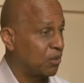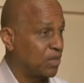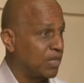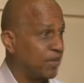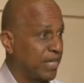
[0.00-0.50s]

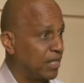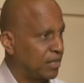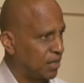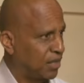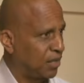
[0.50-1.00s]
was living in
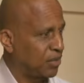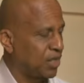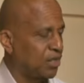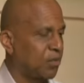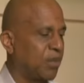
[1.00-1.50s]
it, there was
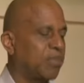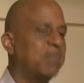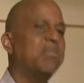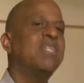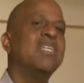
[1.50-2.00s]
not a
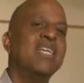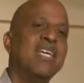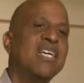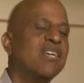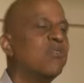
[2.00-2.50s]
problem. But
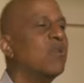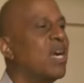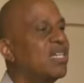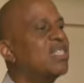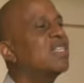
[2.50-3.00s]

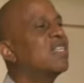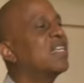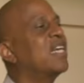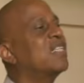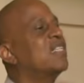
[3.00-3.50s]
grant
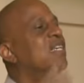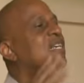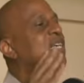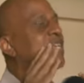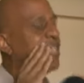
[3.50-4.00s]
that
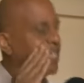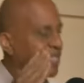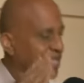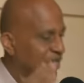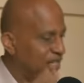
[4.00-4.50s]

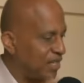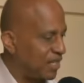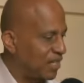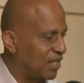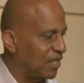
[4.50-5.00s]
the
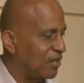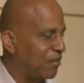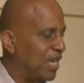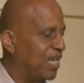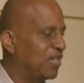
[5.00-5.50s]

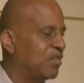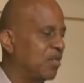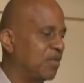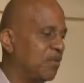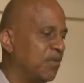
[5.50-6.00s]

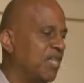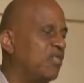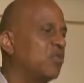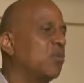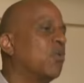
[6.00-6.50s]
Mayans of the
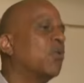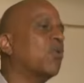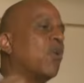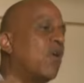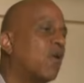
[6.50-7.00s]
village were
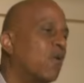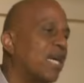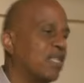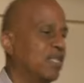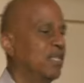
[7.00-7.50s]

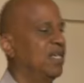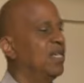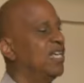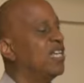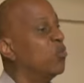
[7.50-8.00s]
correct
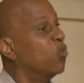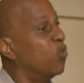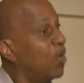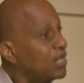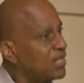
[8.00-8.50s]

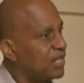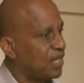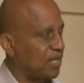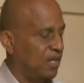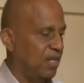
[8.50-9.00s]
in
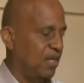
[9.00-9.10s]
wanting